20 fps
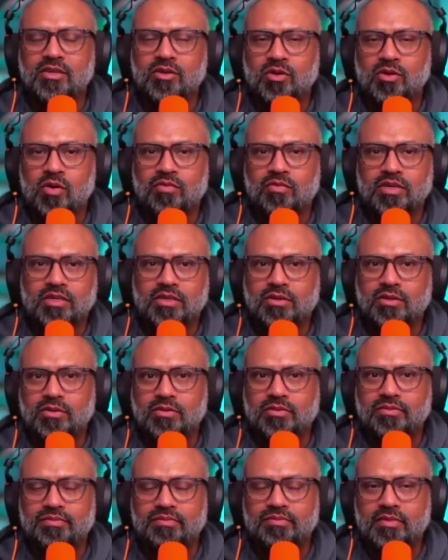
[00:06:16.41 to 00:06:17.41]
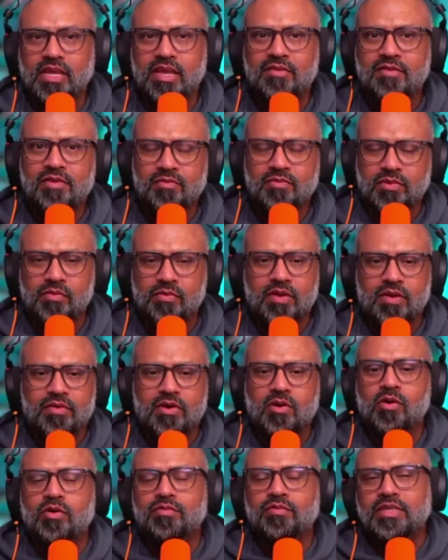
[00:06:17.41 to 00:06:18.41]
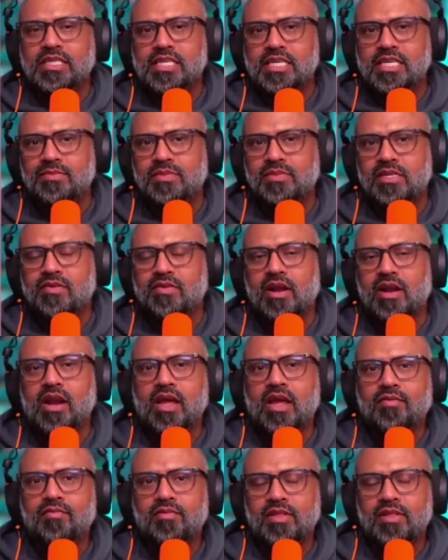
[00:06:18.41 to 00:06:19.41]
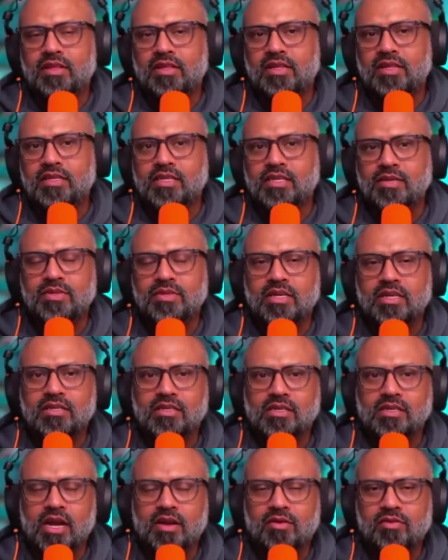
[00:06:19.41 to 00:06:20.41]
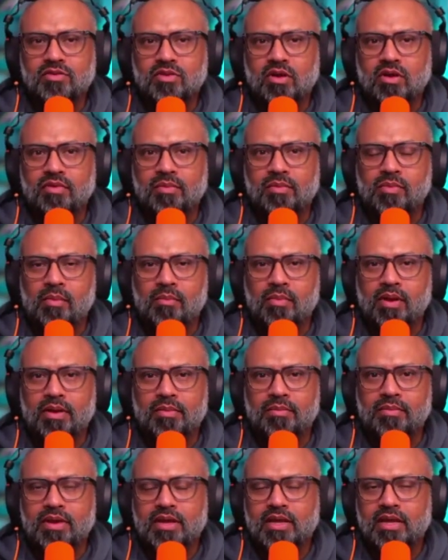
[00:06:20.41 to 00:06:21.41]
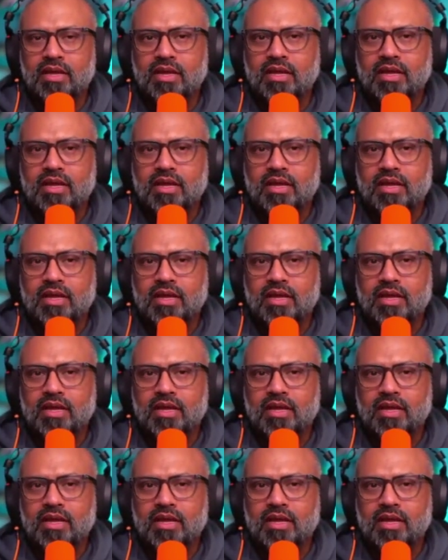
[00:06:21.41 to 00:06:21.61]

You know what to do. Even we, when we go with teams as well, right? The teams are trying to solve a problem.